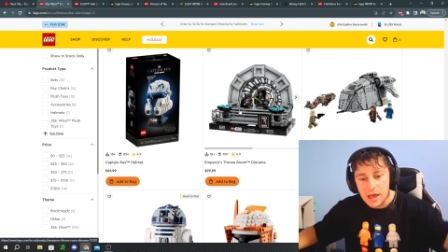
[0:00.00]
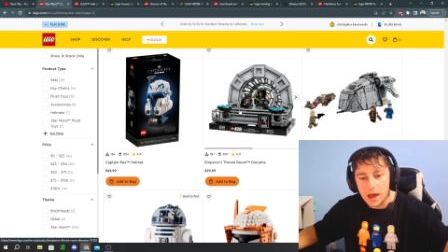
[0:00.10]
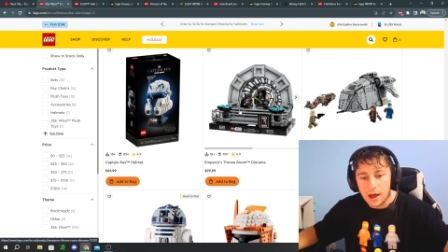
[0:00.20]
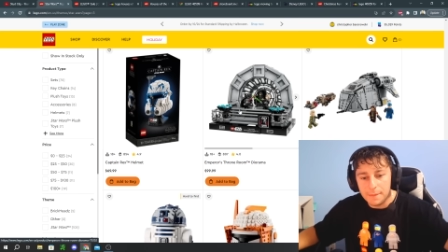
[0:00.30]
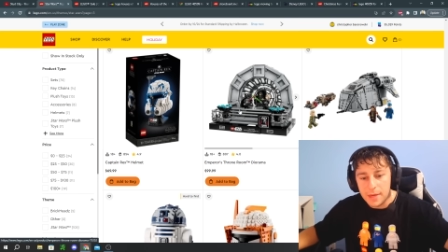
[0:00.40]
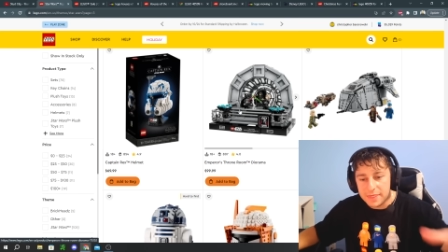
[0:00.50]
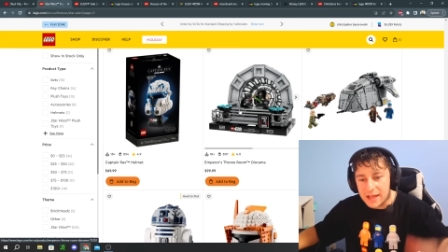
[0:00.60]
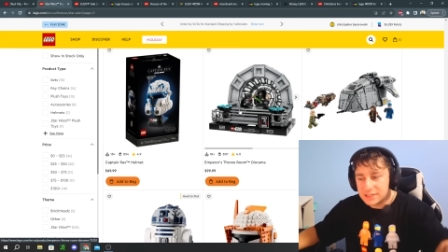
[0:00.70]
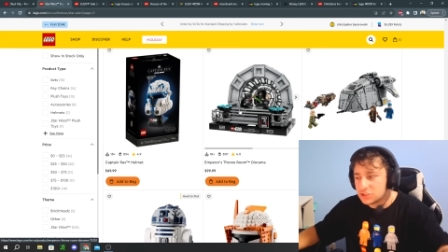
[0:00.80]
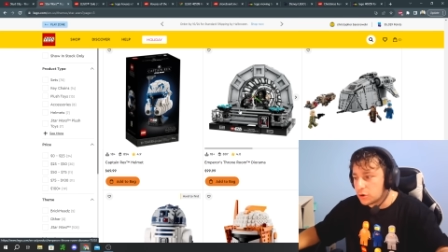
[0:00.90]
Um,
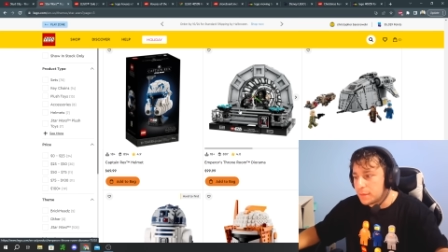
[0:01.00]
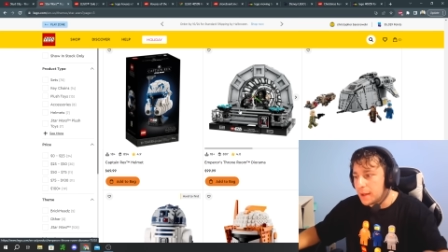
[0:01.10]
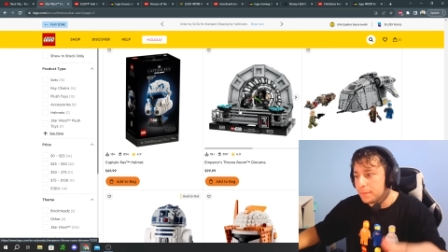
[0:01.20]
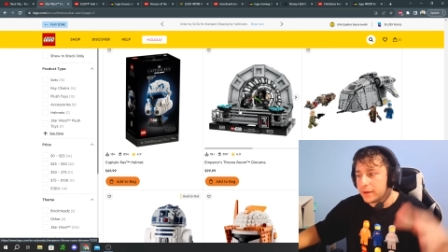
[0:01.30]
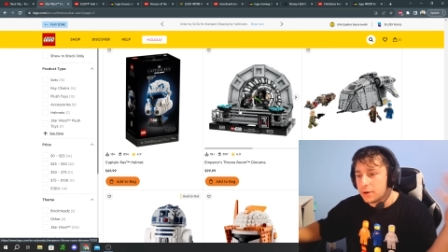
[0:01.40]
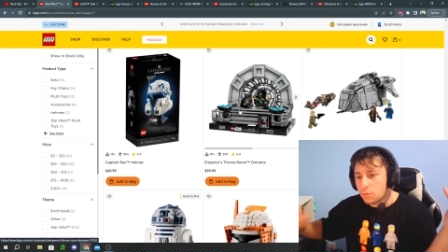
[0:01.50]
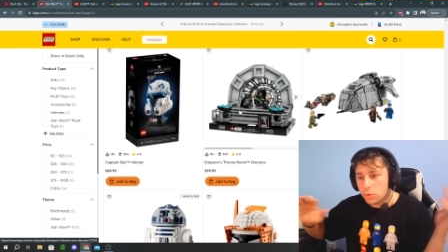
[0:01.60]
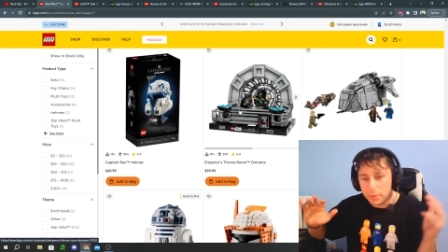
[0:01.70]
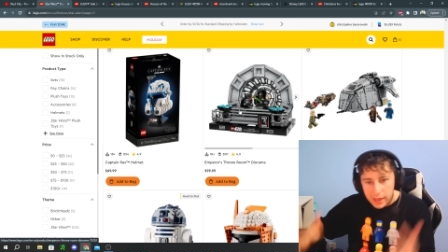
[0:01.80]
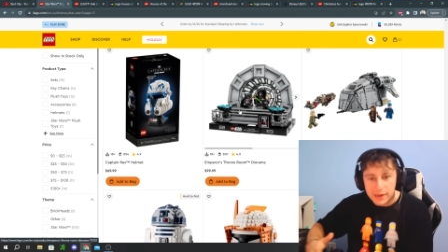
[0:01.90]
that's sort of my plan.
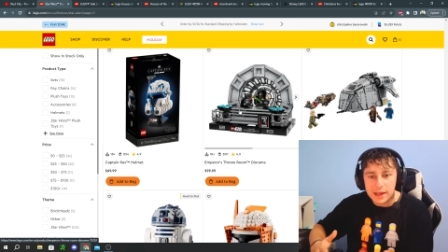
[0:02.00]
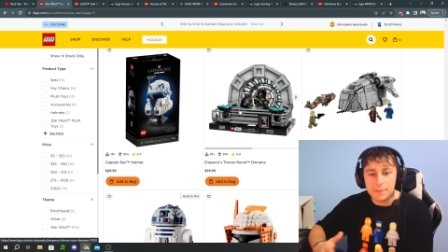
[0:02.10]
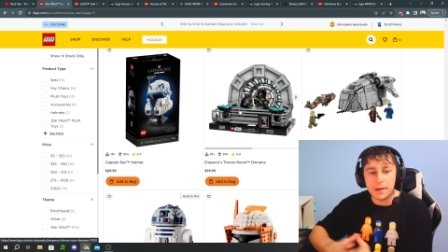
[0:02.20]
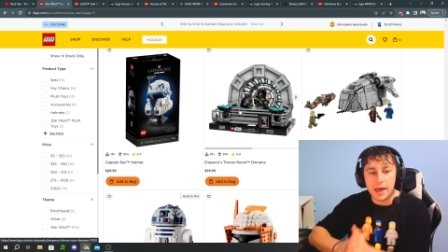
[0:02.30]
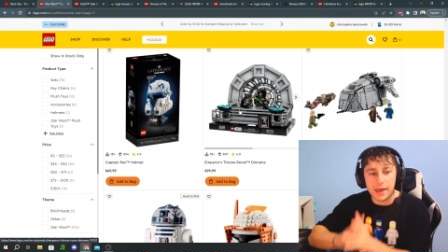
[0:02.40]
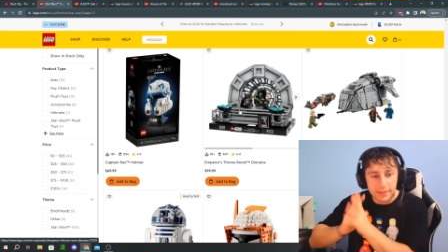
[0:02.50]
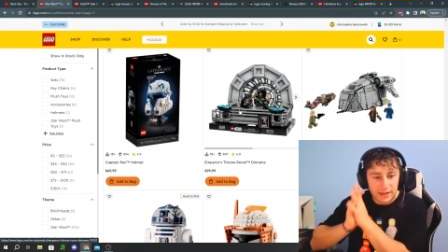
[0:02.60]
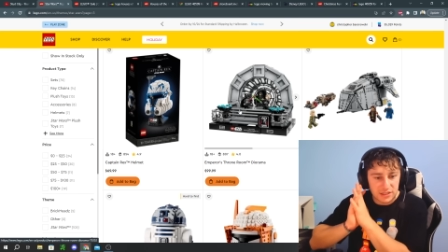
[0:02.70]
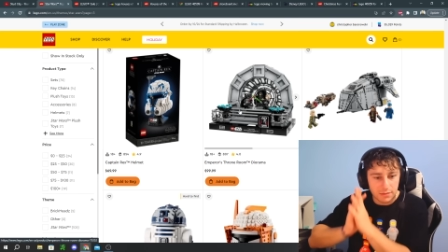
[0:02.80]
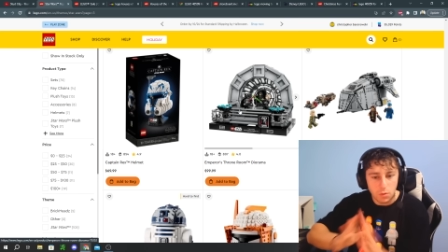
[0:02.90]
We're planning on buying.
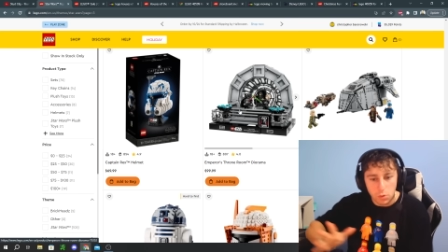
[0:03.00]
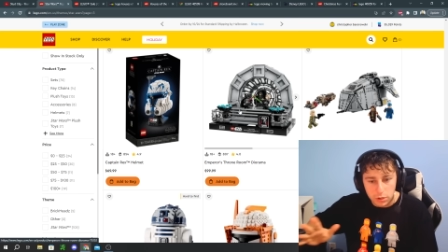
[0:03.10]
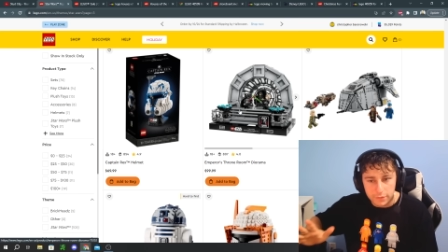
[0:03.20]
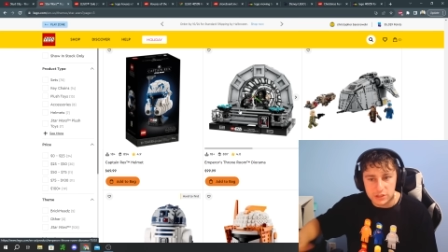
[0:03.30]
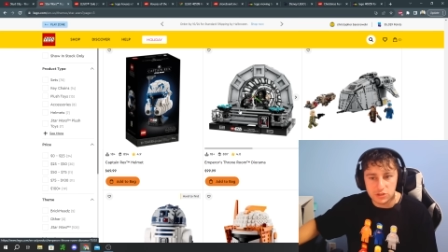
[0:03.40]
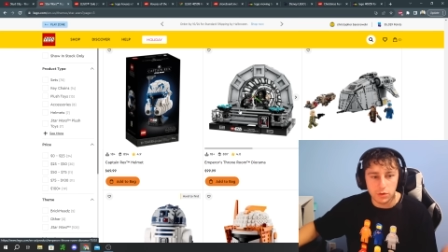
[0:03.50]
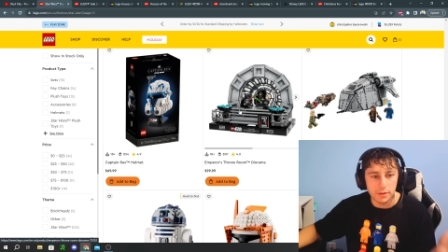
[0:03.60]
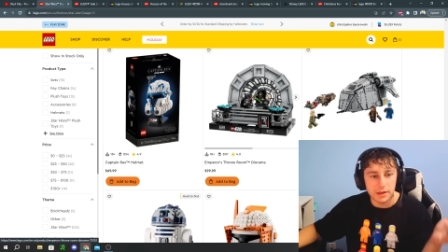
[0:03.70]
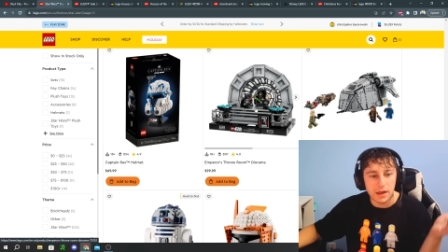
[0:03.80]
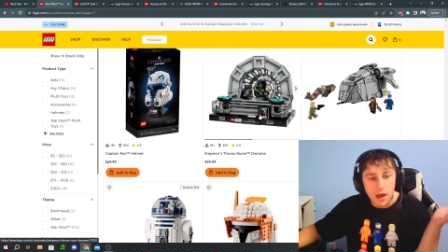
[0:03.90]
That's the moral of the story,
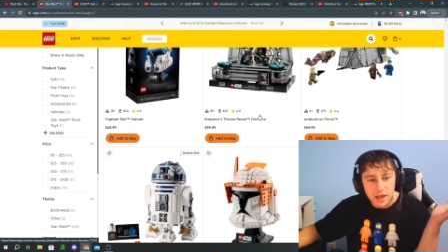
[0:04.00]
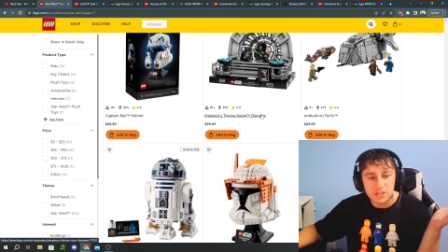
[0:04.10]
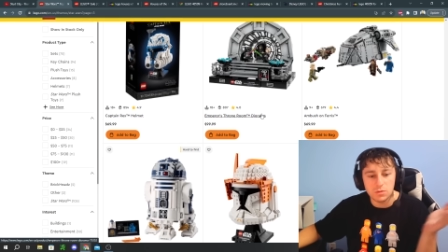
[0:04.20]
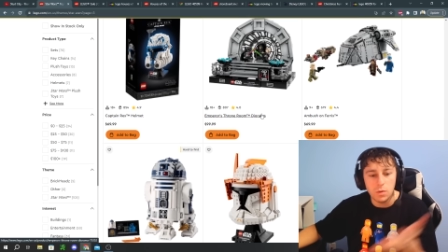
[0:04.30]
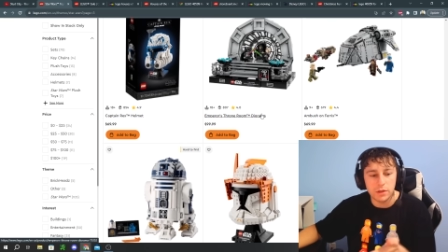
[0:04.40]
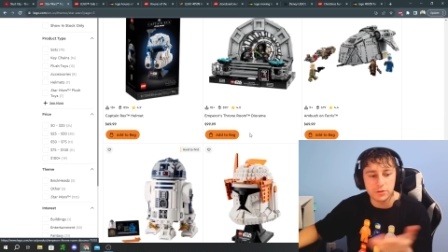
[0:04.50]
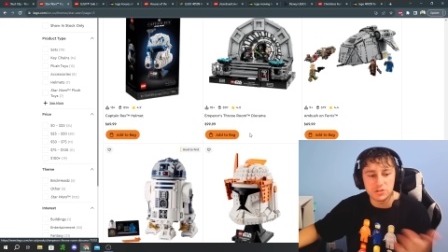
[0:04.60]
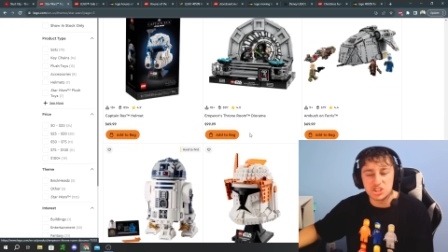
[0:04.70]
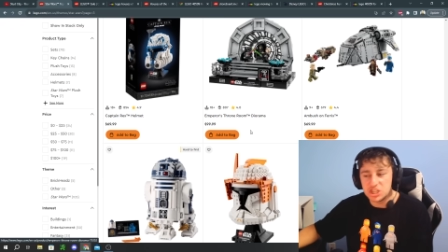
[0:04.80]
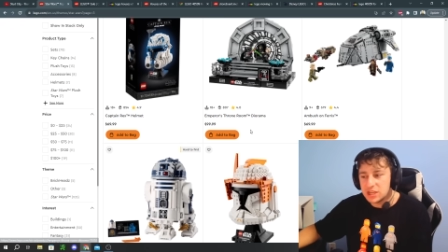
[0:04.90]
because we want
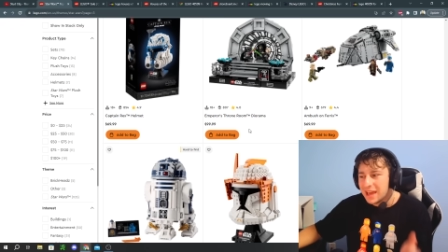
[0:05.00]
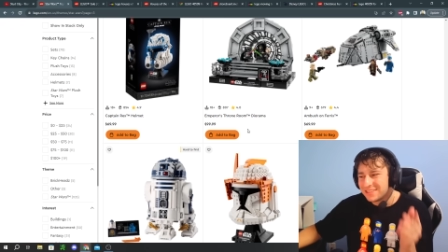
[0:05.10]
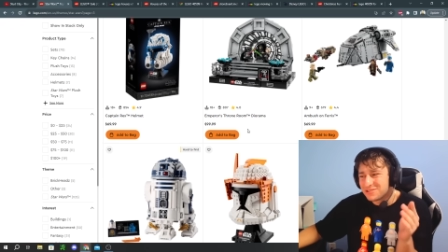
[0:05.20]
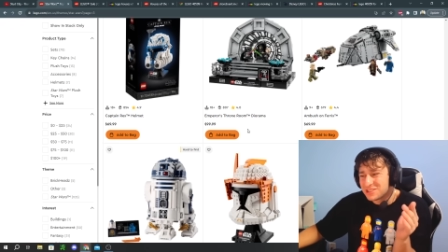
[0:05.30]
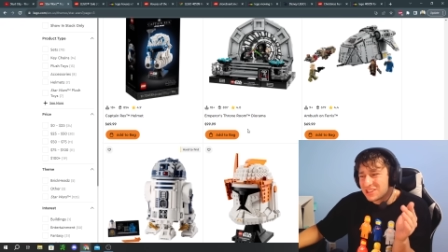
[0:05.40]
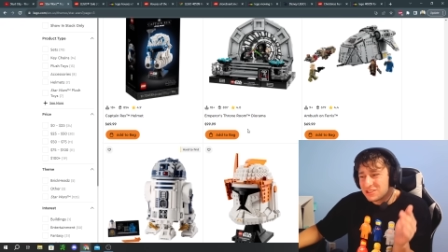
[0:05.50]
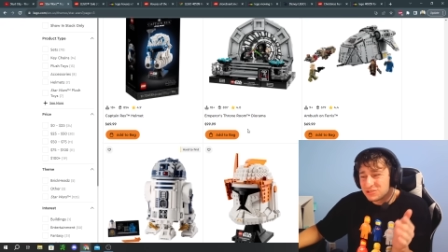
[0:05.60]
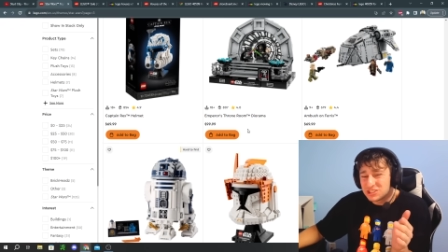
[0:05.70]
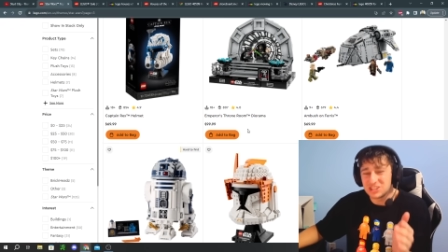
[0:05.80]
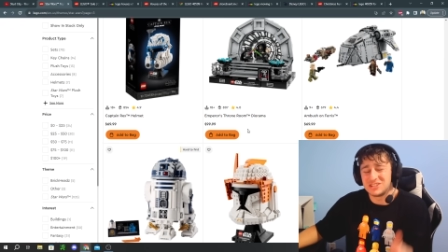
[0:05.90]
those G, those
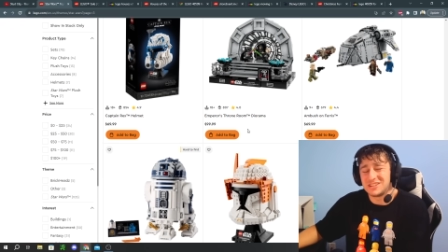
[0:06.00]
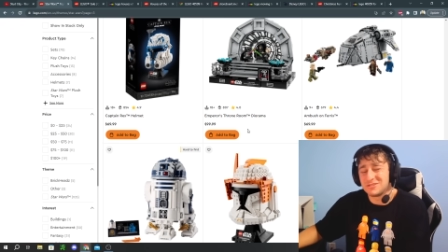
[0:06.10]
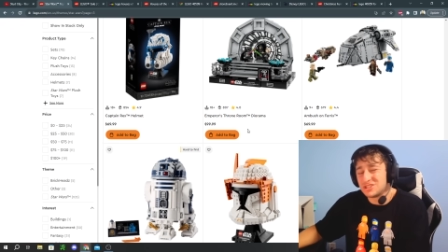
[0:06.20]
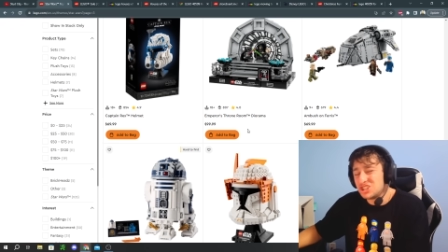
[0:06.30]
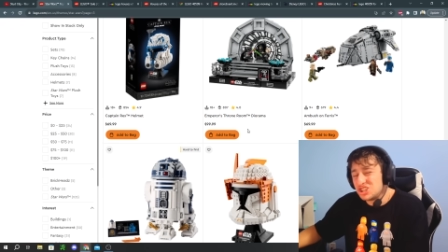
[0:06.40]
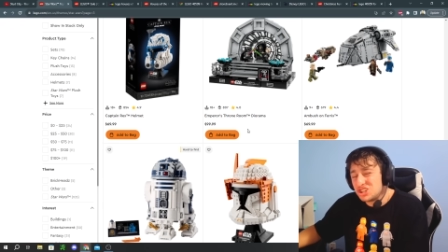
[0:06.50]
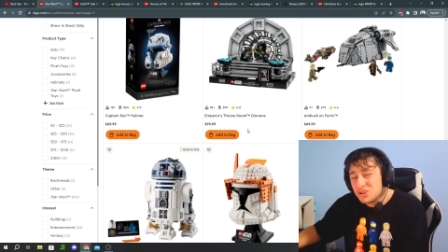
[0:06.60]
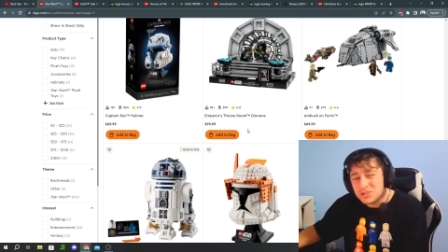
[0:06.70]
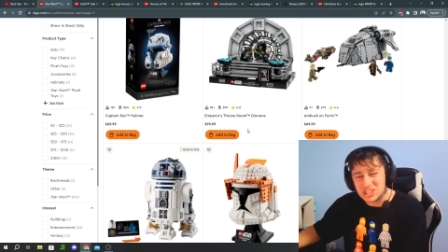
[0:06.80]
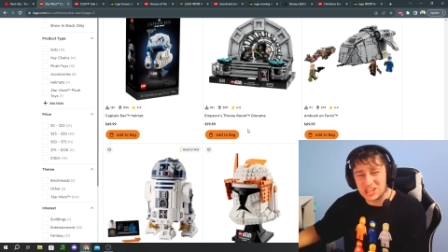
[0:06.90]
those those
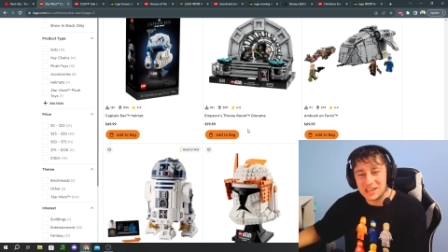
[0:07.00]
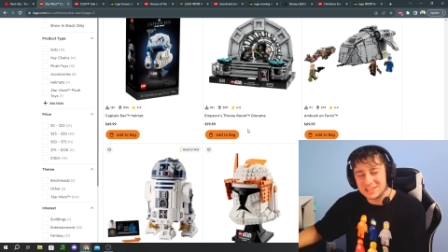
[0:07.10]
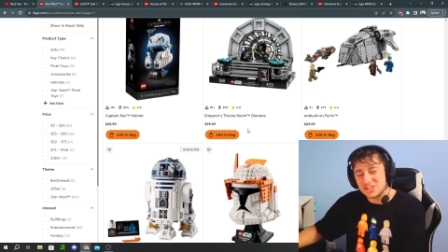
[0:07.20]
juicy,